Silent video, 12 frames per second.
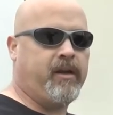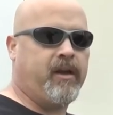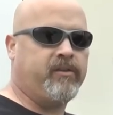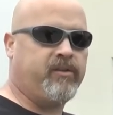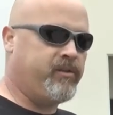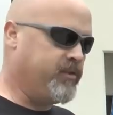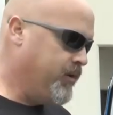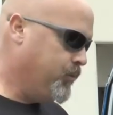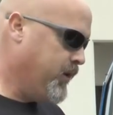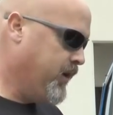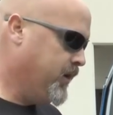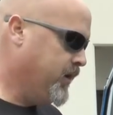gussets that
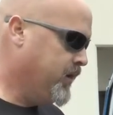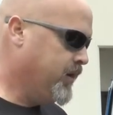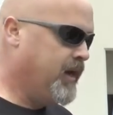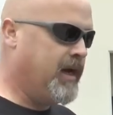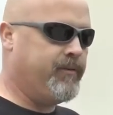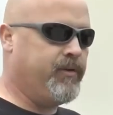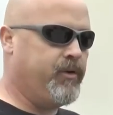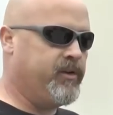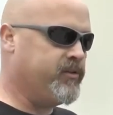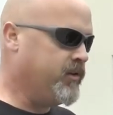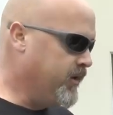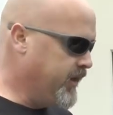we have you
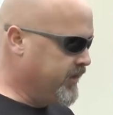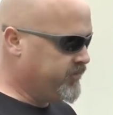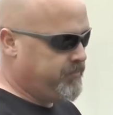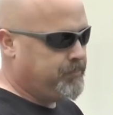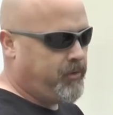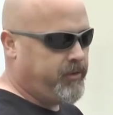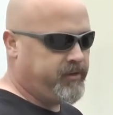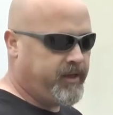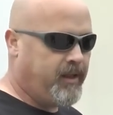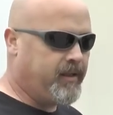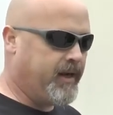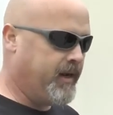install. You actually pull the
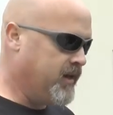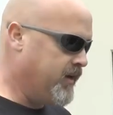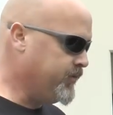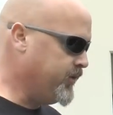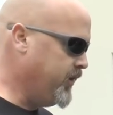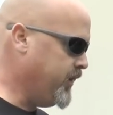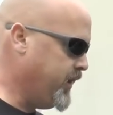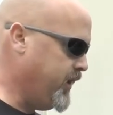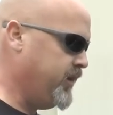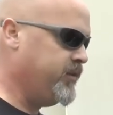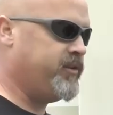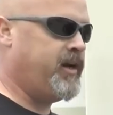tail light off so you can
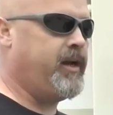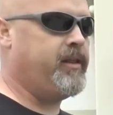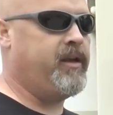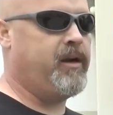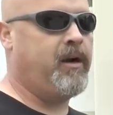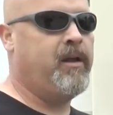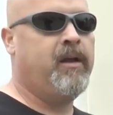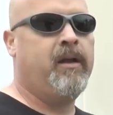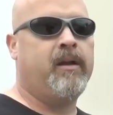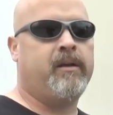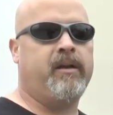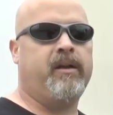get inside there
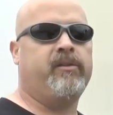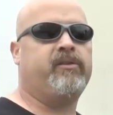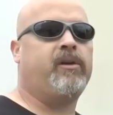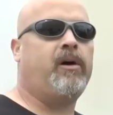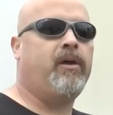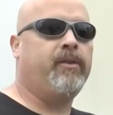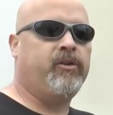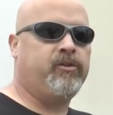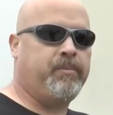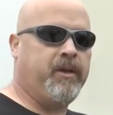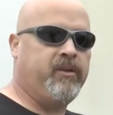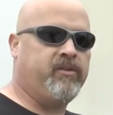to install those
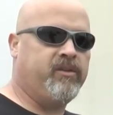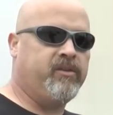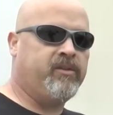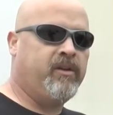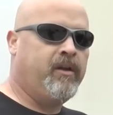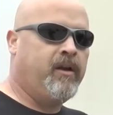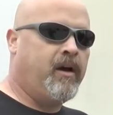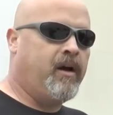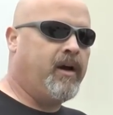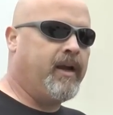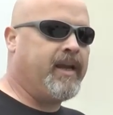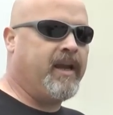pieces.
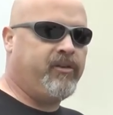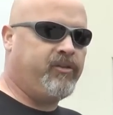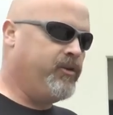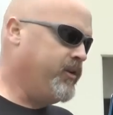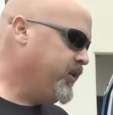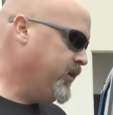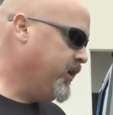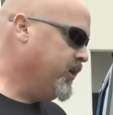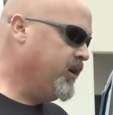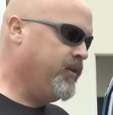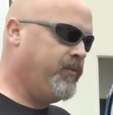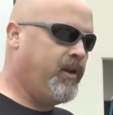I can't show it to you here
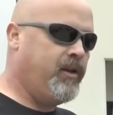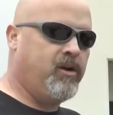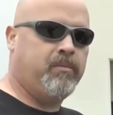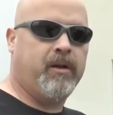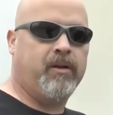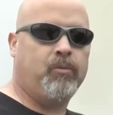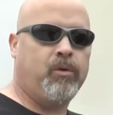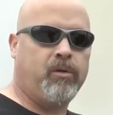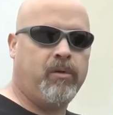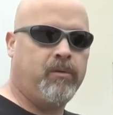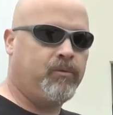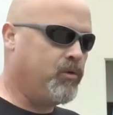on the video, but
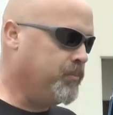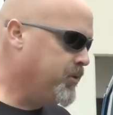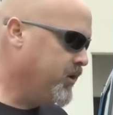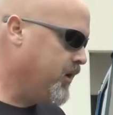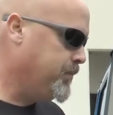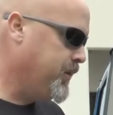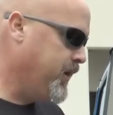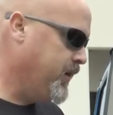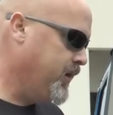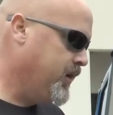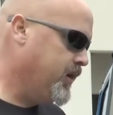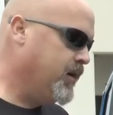we'll put up
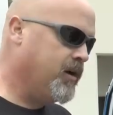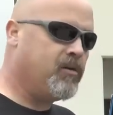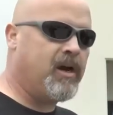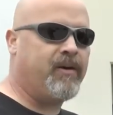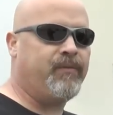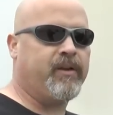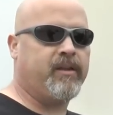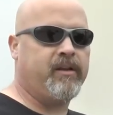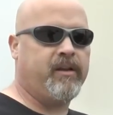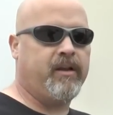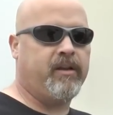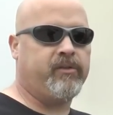a graphic
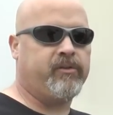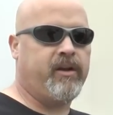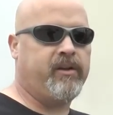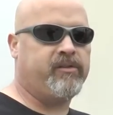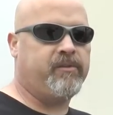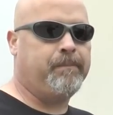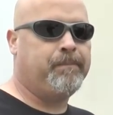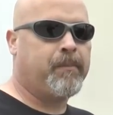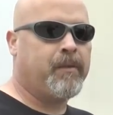that illustrates them.